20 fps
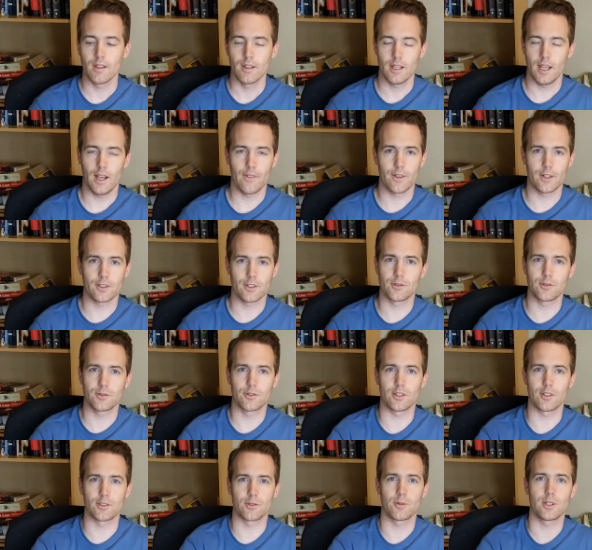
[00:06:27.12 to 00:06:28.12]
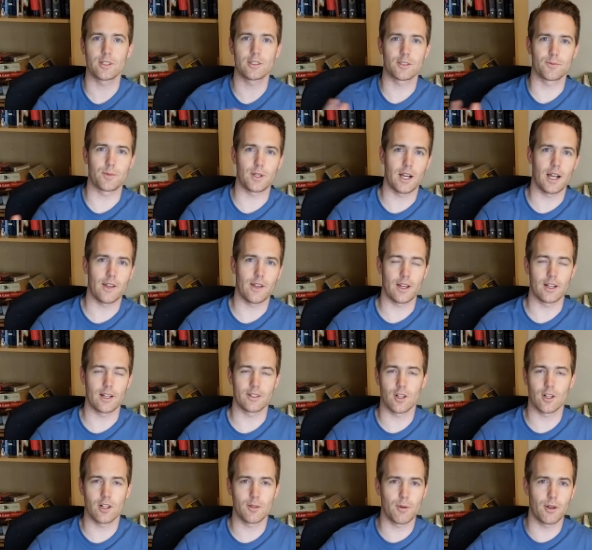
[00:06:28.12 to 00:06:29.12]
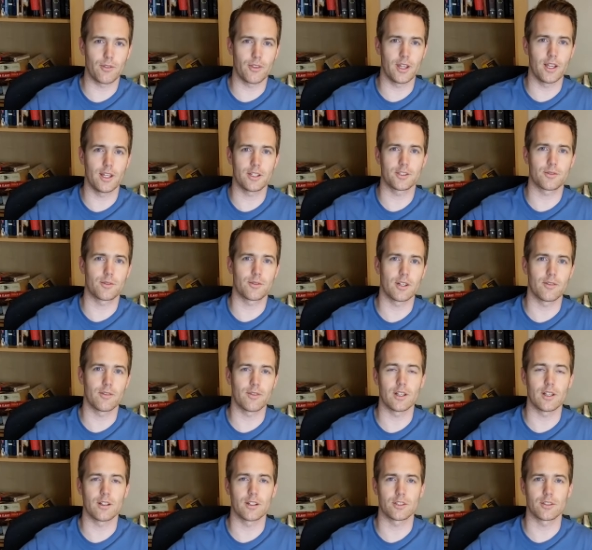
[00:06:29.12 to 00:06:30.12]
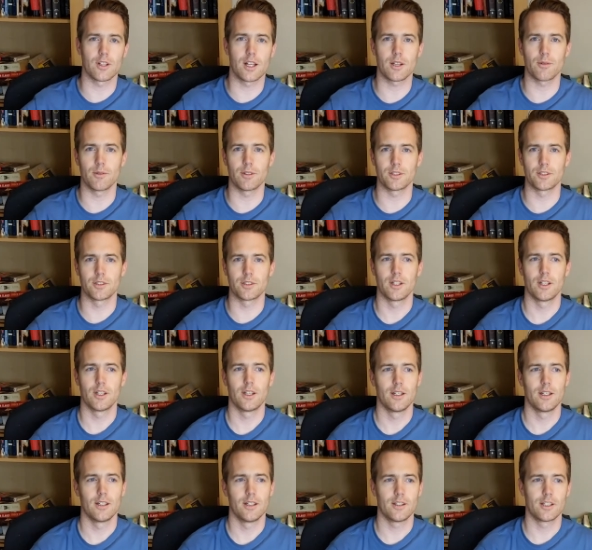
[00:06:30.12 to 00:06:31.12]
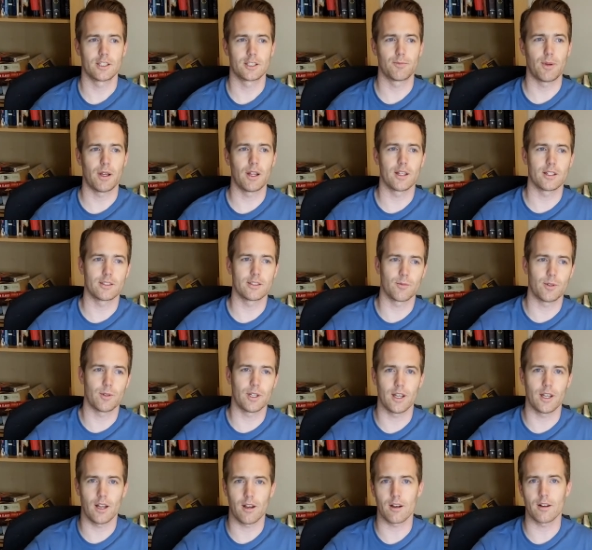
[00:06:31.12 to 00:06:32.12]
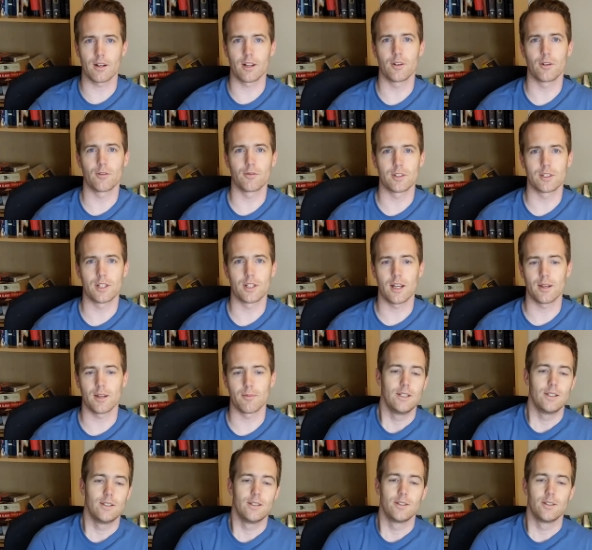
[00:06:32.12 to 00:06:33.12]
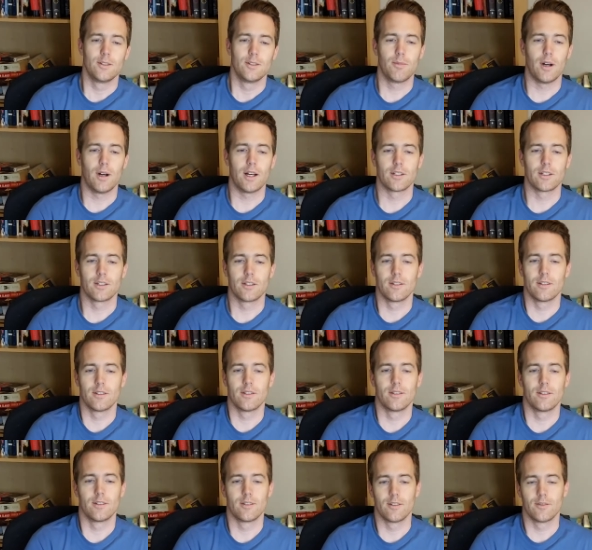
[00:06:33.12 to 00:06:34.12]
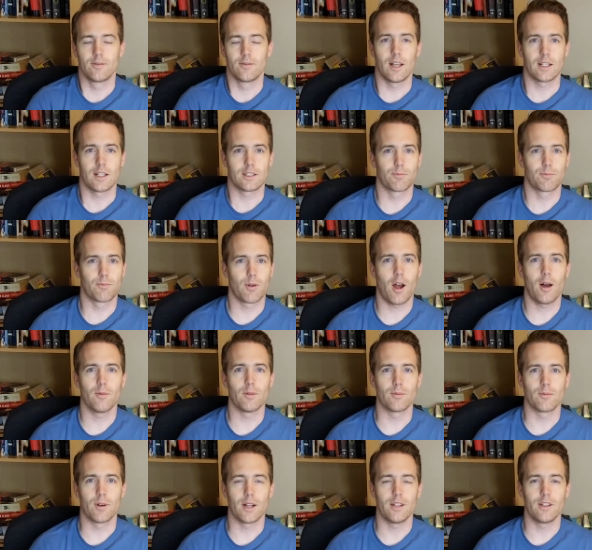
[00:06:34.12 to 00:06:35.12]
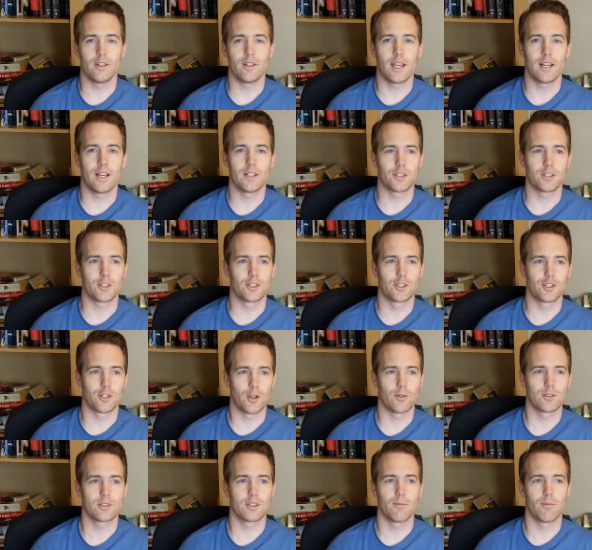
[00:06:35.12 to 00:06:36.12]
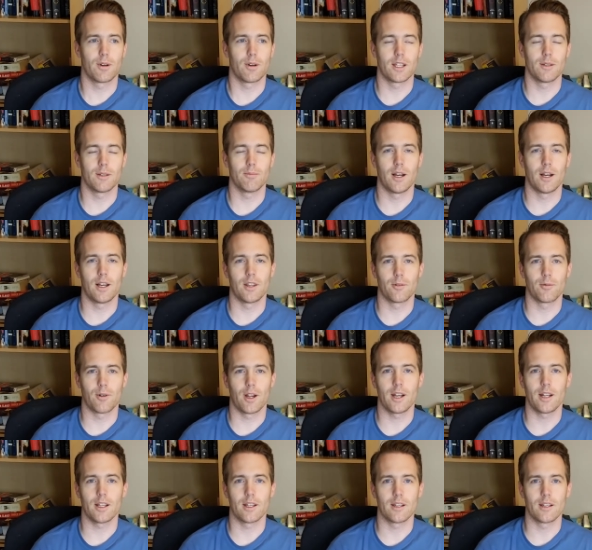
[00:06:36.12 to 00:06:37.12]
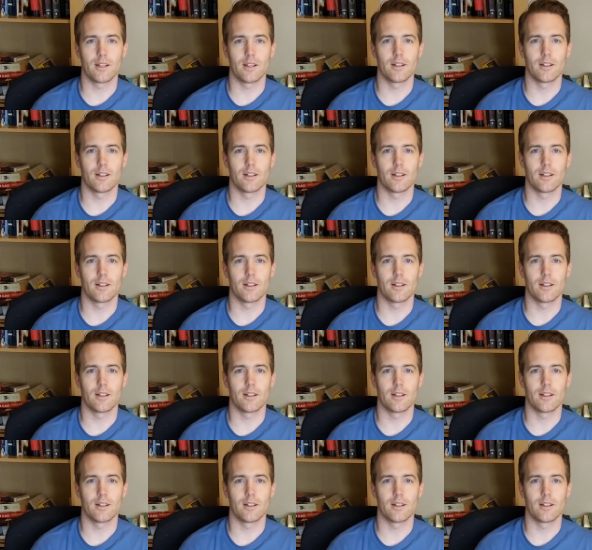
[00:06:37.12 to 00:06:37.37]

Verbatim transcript: And there's reasons behind that. It's all about the history of the English language, the spellings that we inherited over time. But that's a problem, right? You can't just show somebody by the writing,